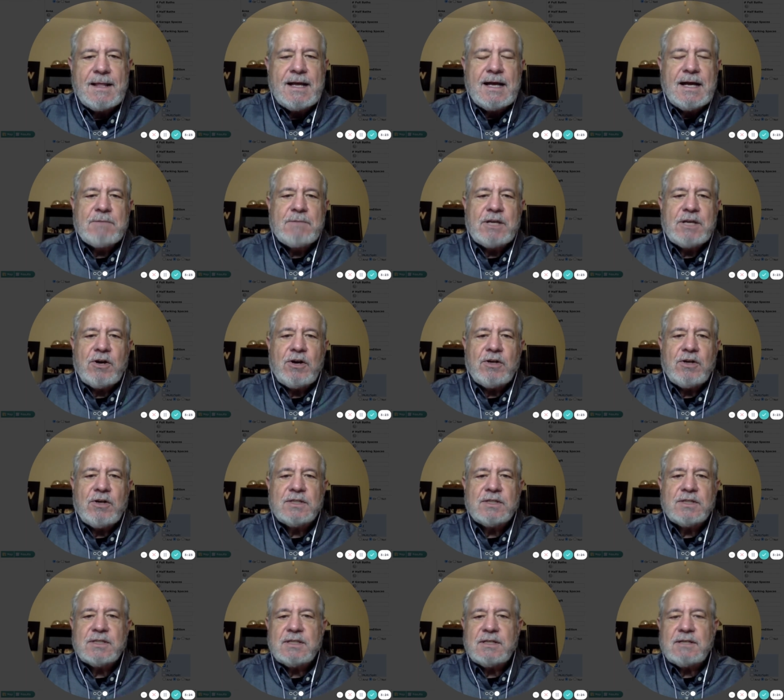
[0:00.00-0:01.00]

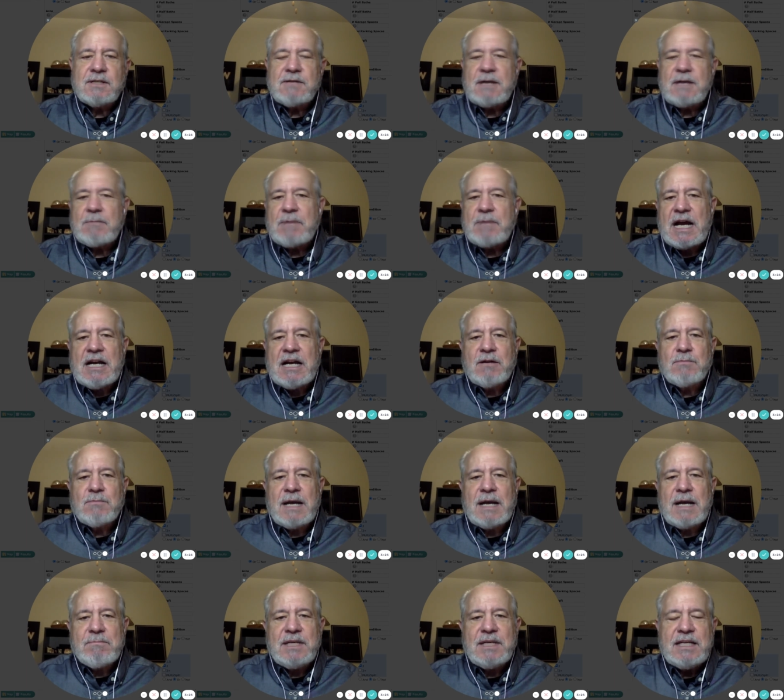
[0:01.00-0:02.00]
because a buyer
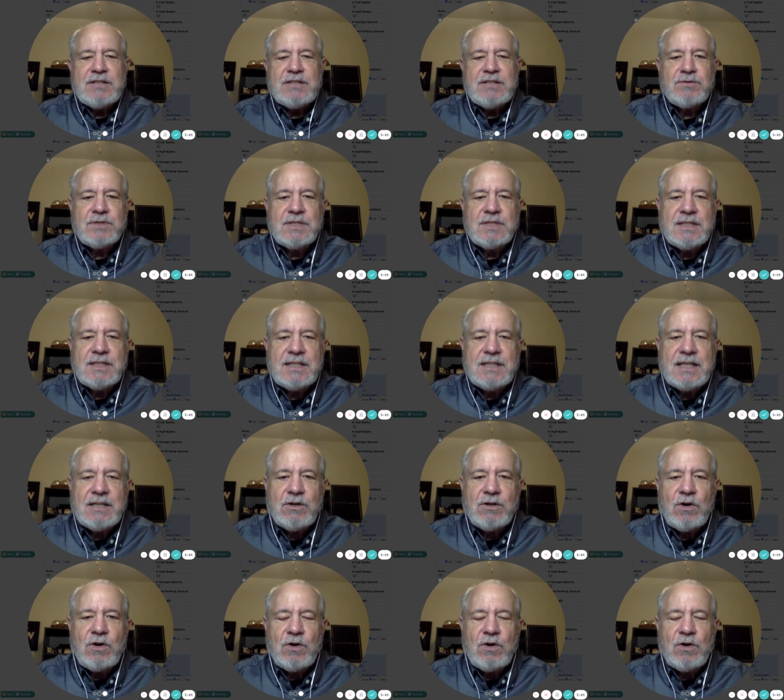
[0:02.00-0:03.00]
might be interested in
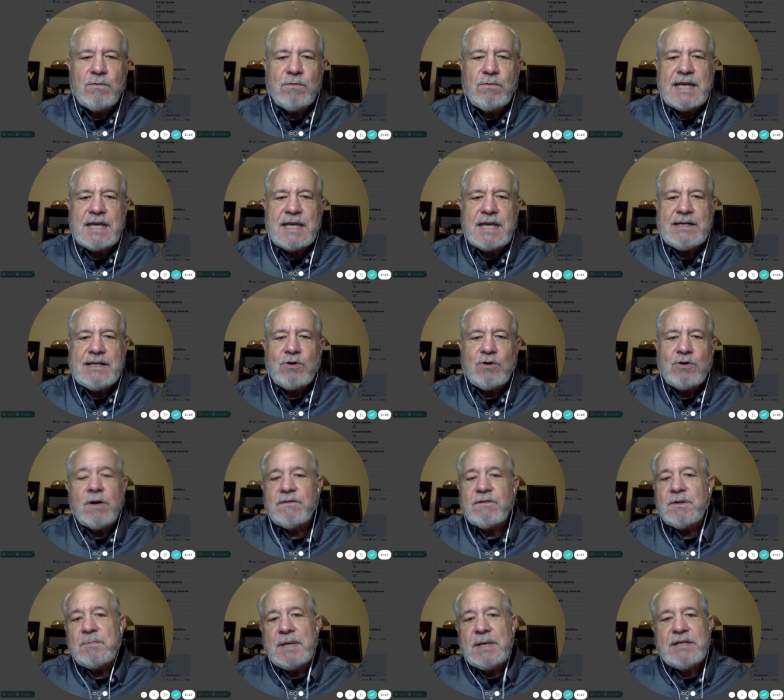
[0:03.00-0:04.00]
a home that
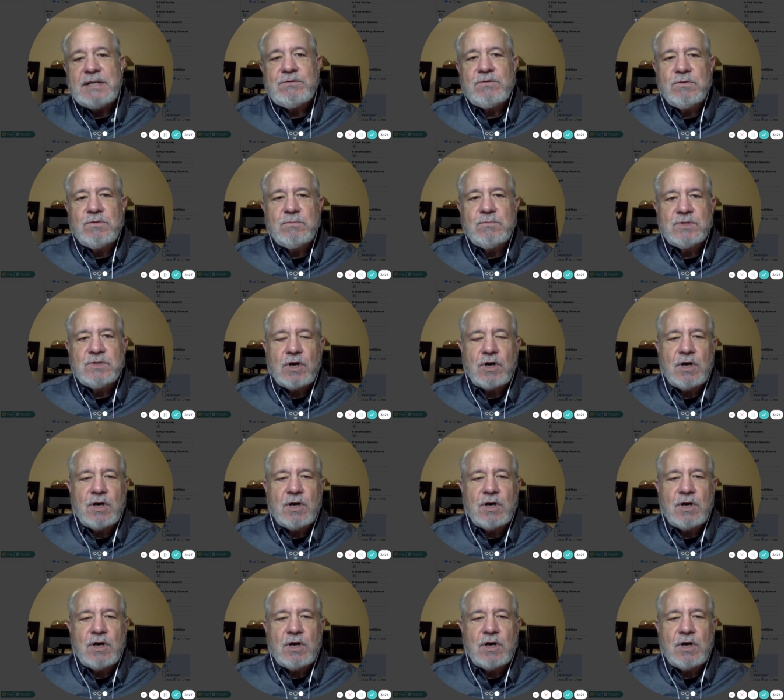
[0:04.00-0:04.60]
all the bedrooms